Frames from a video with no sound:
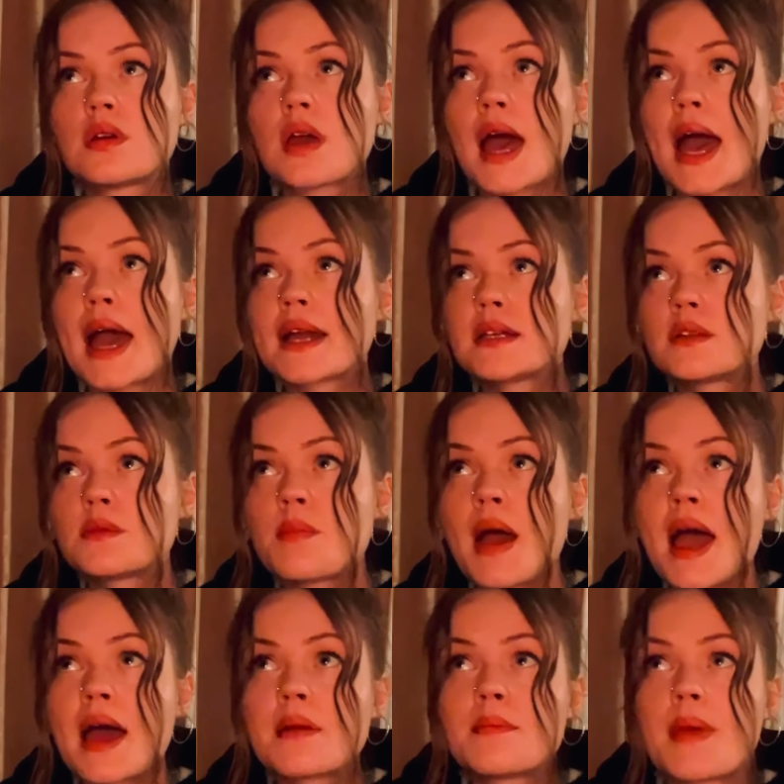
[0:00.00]
Hanged
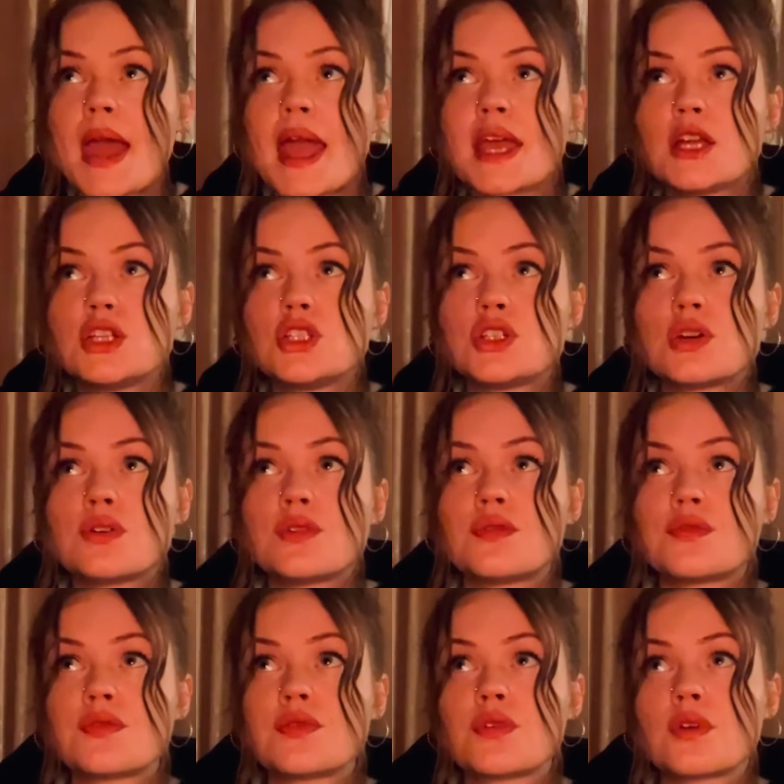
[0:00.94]
Man, page
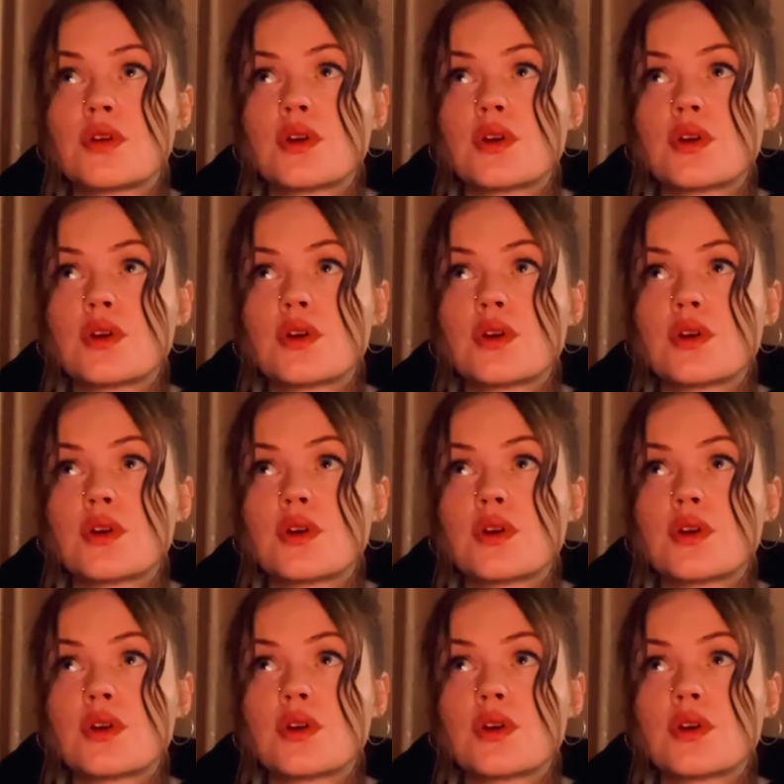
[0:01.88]
of